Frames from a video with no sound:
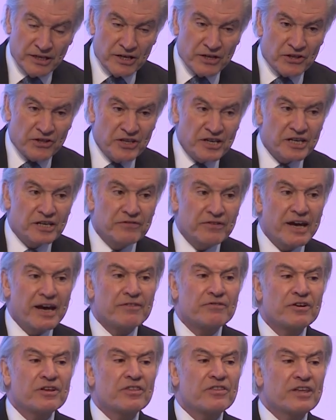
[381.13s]
Think of
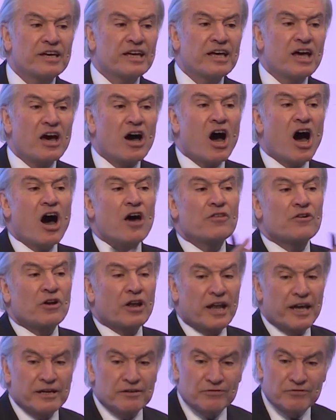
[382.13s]
everything other
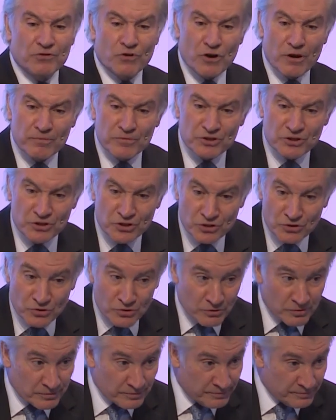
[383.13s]
life forms
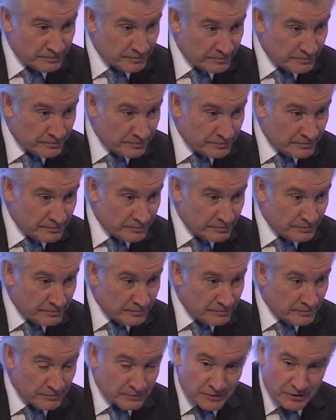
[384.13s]
do,
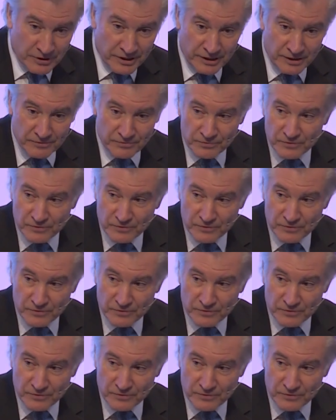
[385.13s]
right?